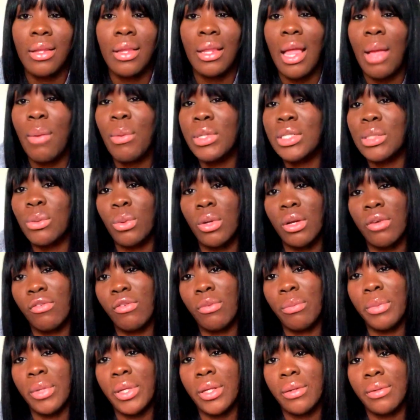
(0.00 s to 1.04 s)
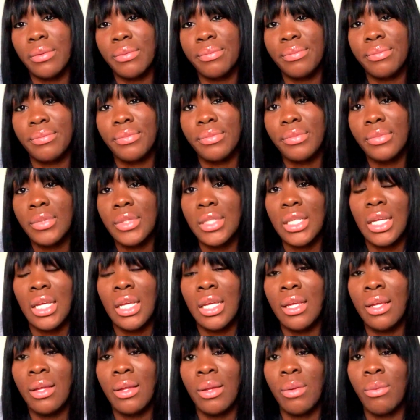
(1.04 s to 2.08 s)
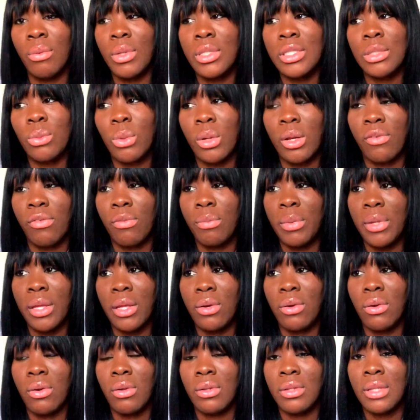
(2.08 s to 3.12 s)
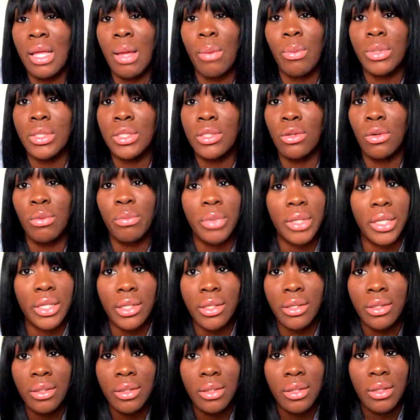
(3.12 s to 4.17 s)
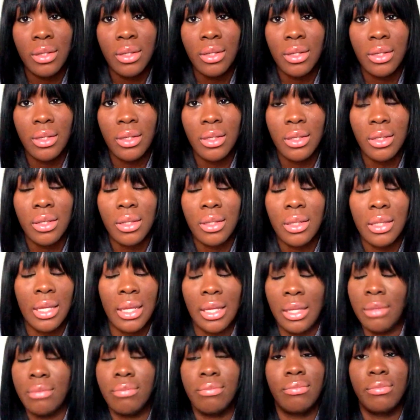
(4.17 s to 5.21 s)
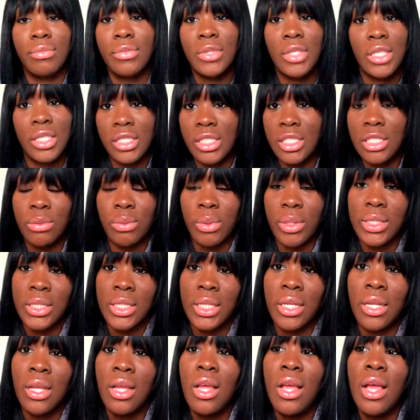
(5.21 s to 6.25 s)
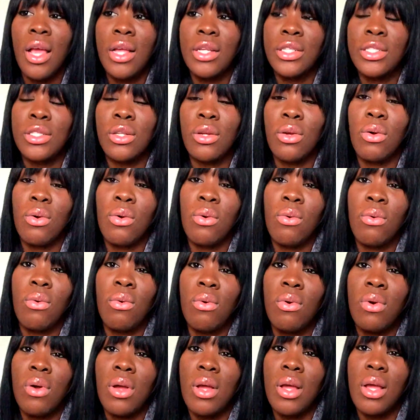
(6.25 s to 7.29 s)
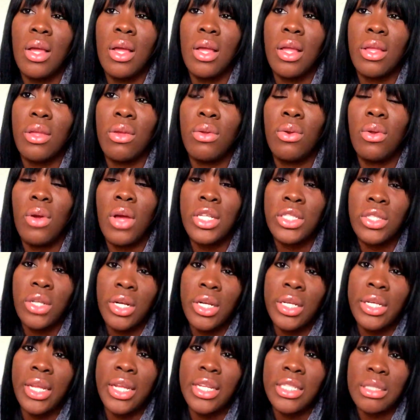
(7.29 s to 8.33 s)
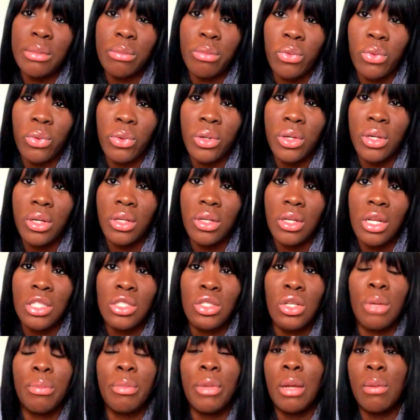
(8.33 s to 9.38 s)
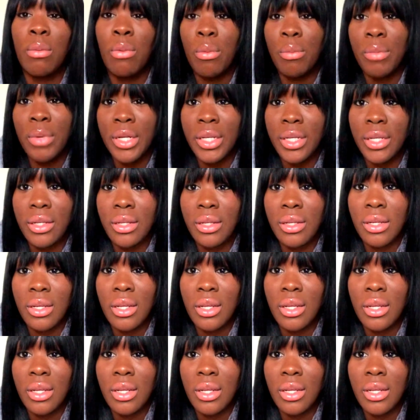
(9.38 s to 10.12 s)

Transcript: That wasn't working for me. It wasn't working for me at all. That was no money. Like, it just wasn't. So, I started dancing more. I started making more money.